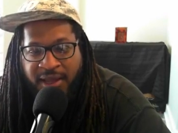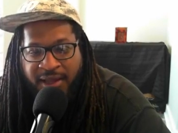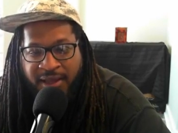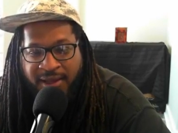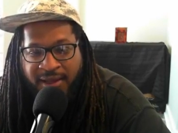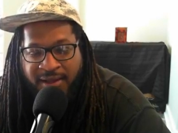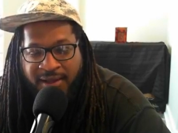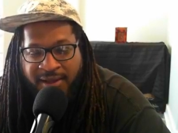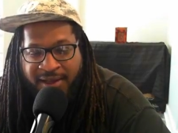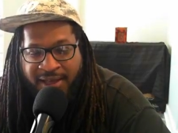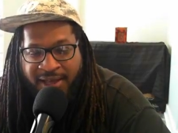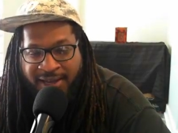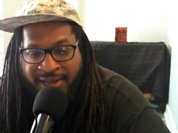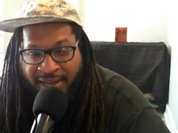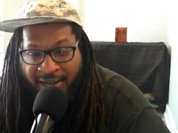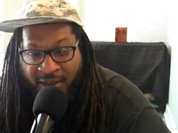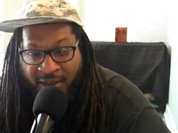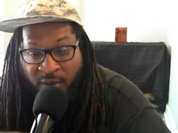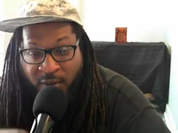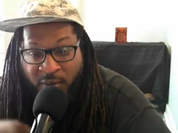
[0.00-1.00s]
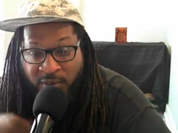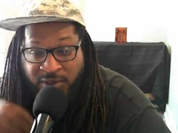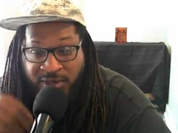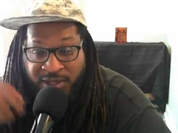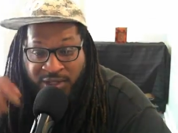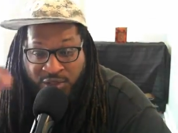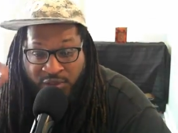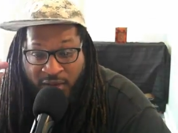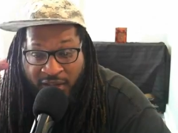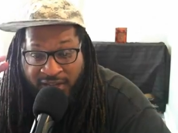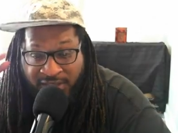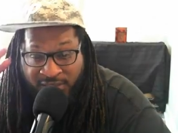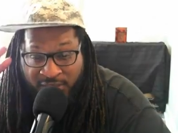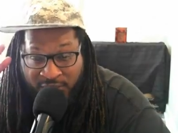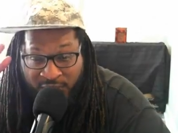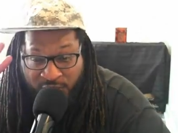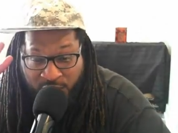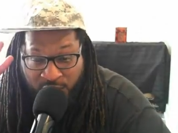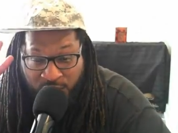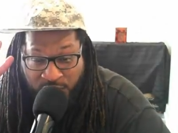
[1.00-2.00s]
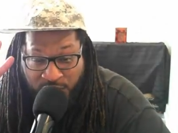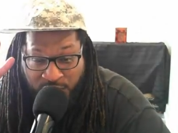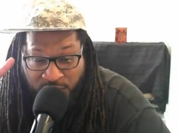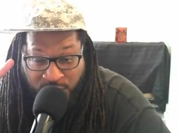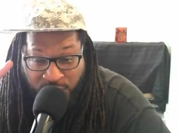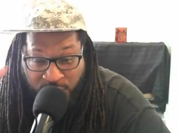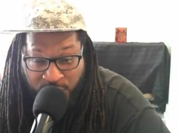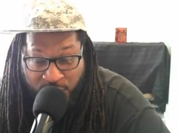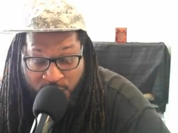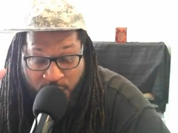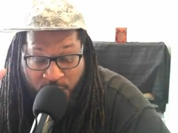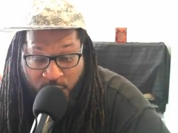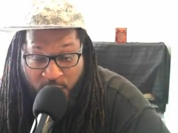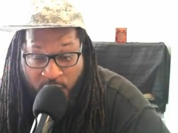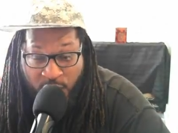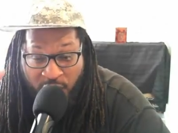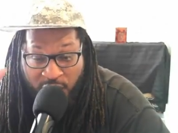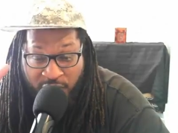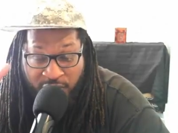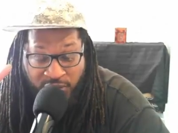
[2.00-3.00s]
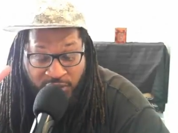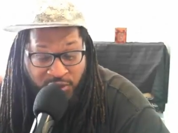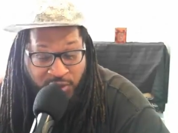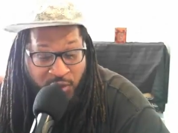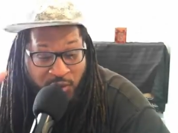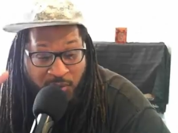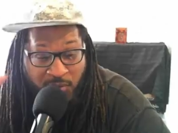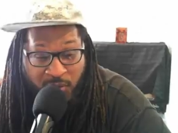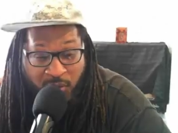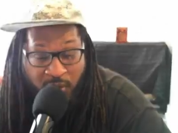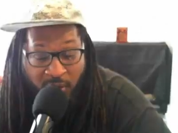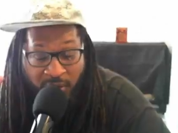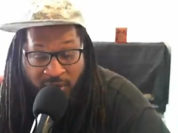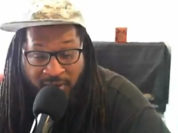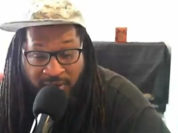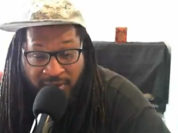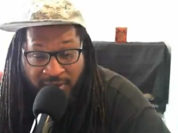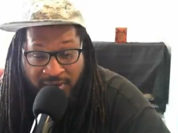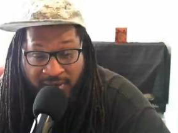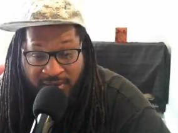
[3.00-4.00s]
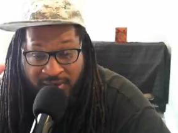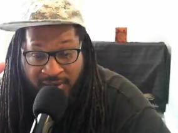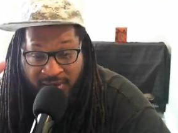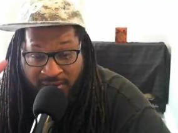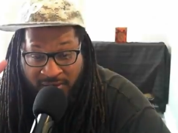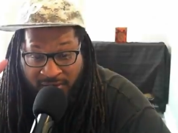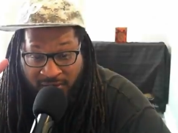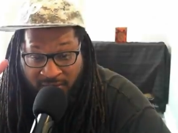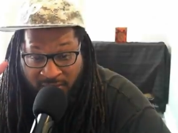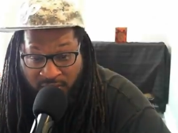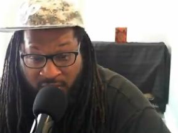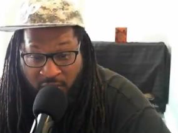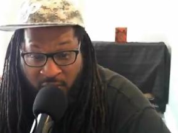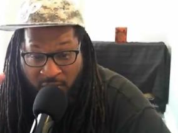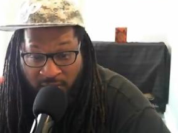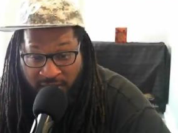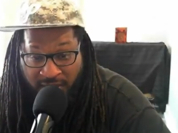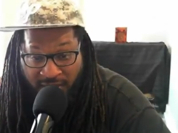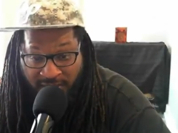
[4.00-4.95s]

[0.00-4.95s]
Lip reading: And I only try to use 2 words, no more, no